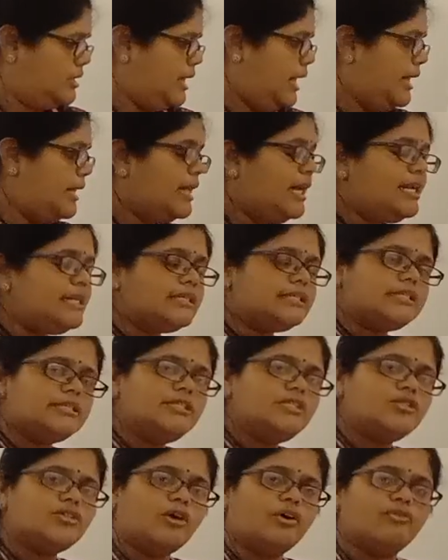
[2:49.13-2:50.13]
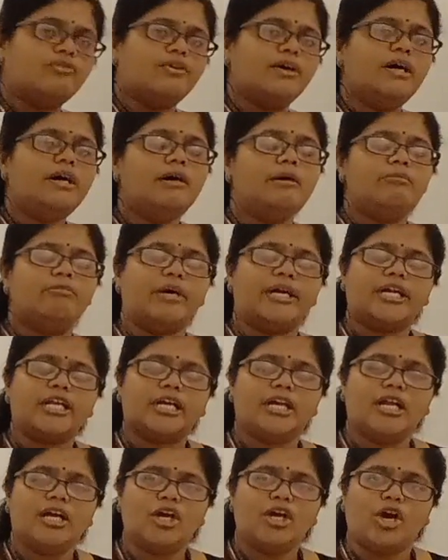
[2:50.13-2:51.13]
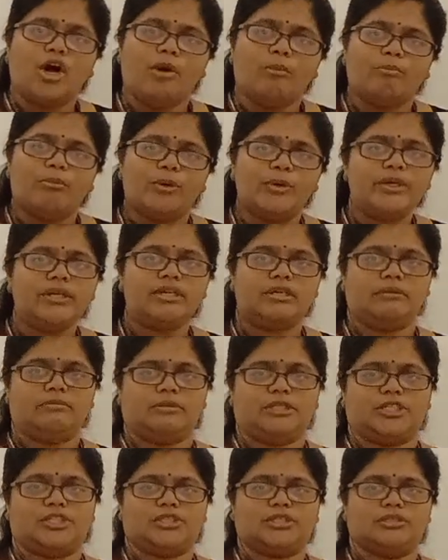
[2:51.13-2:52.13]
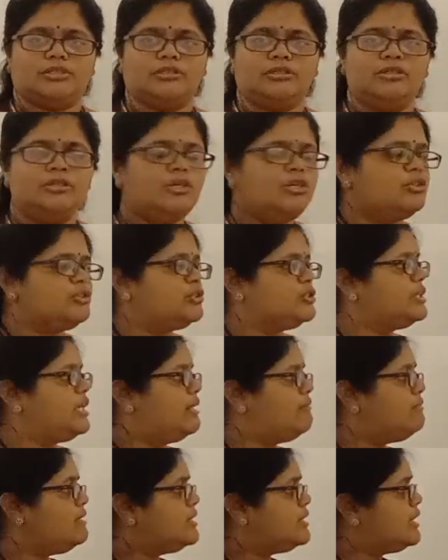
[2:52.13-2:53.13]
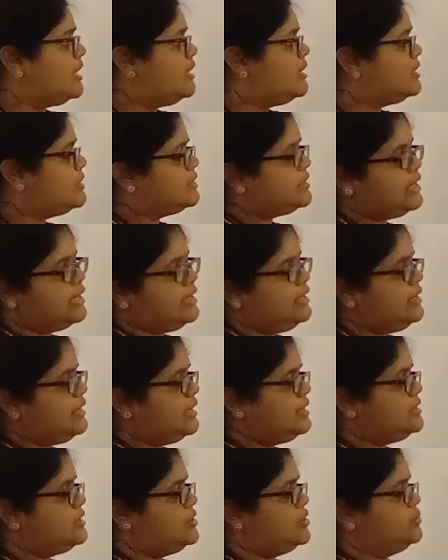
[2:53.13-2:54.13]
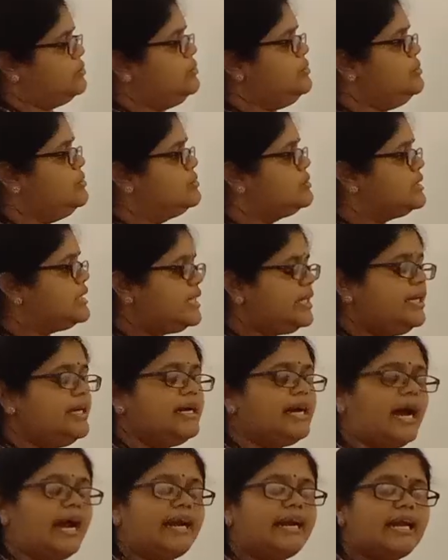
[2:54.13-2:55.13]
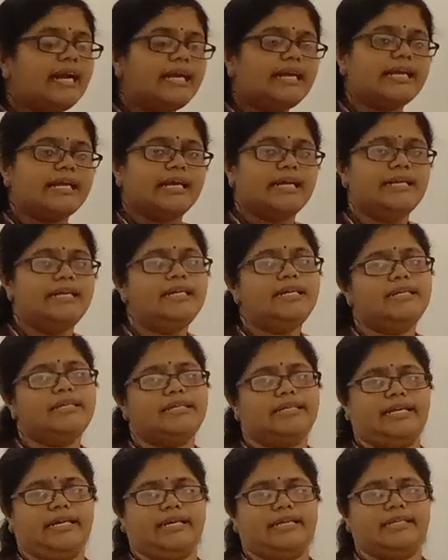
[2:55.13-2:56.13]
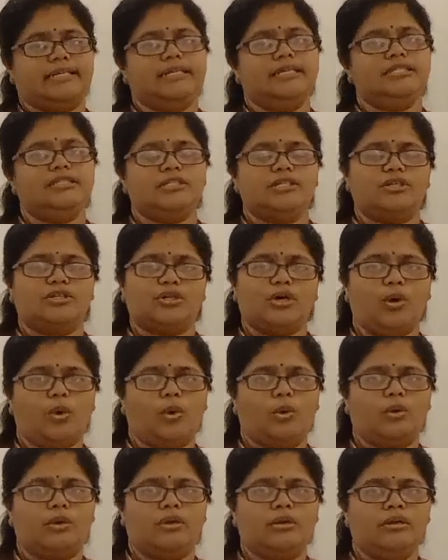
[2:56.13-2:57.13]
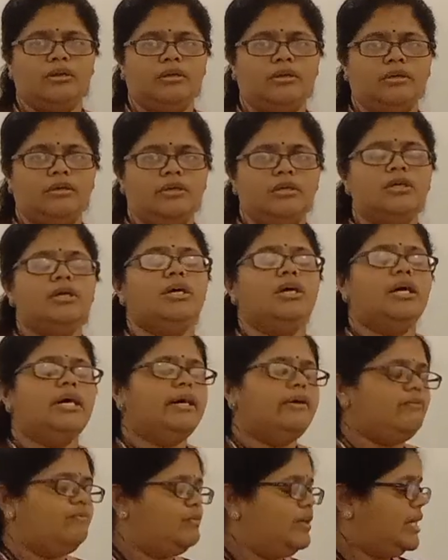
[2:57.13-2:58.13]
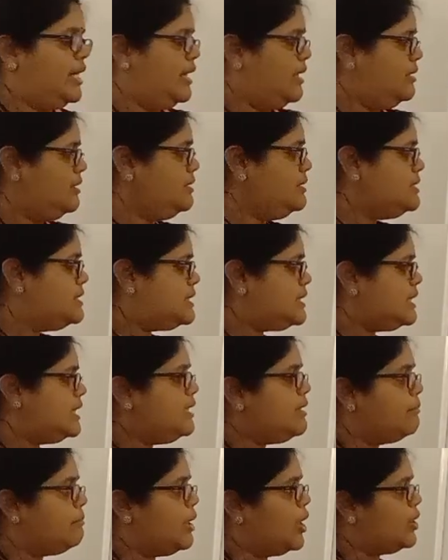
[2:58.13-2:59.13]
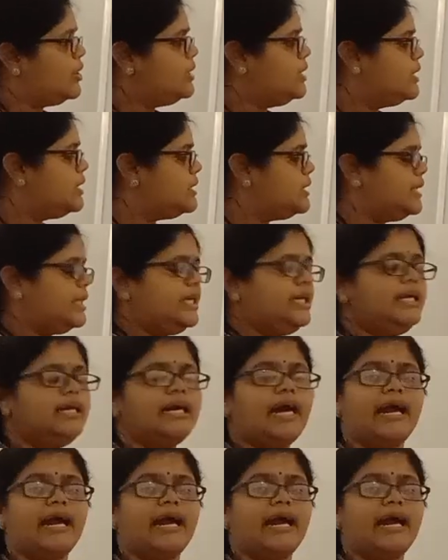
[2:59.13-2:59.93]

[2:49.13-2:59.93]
analysis of a particular compound in a mixture. So that tells you the analytical techniques on a whole. We can see about the